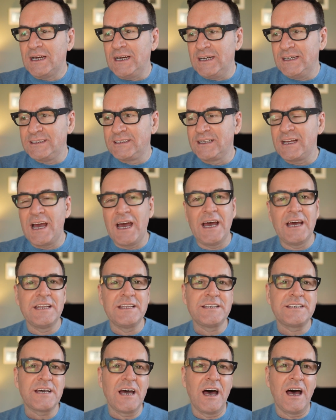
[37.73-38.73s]

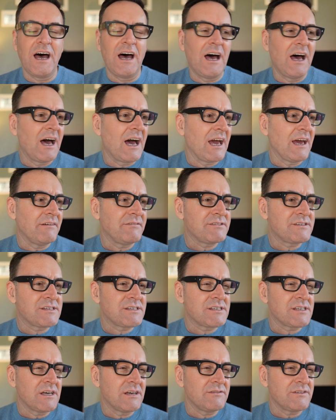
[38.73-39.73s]
And I have
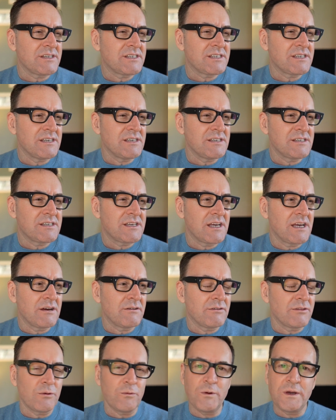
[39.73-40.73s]
services
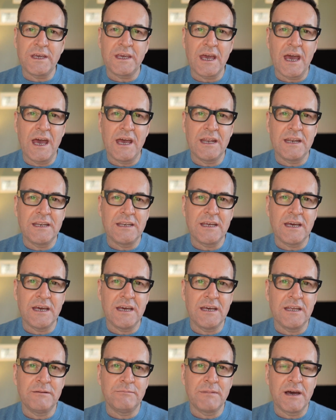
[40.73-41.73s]
here at the weekend
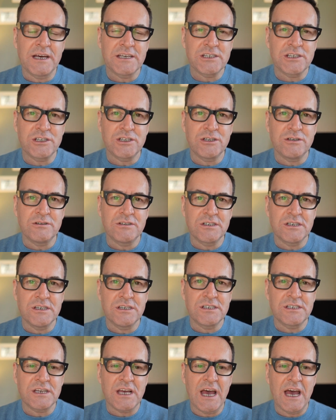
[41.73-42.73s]
in
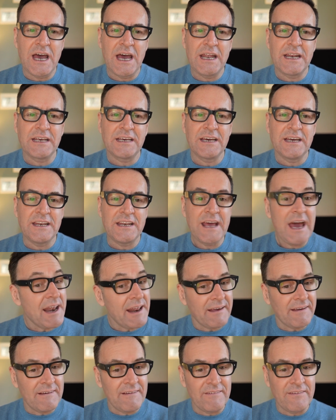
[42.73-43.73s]
Massachusetts and
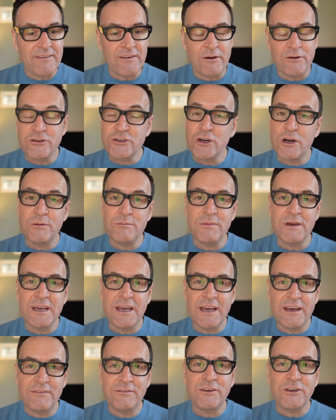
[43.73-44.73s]
Connecticut. So join me
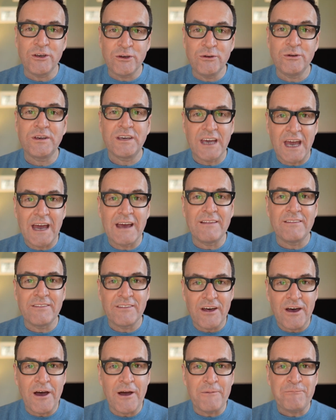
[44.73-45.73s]
if you
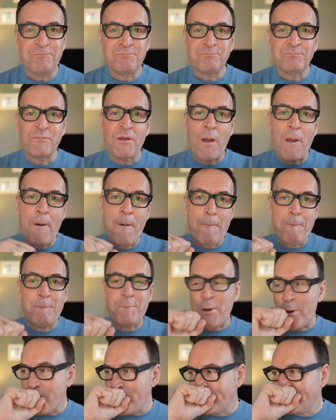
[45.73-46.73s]
can there.
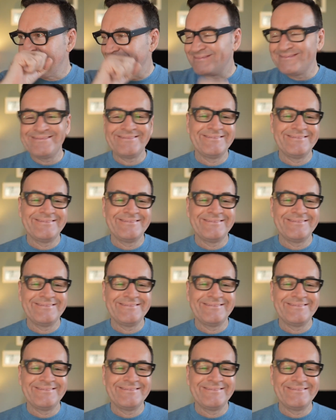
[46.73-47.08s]
Boom.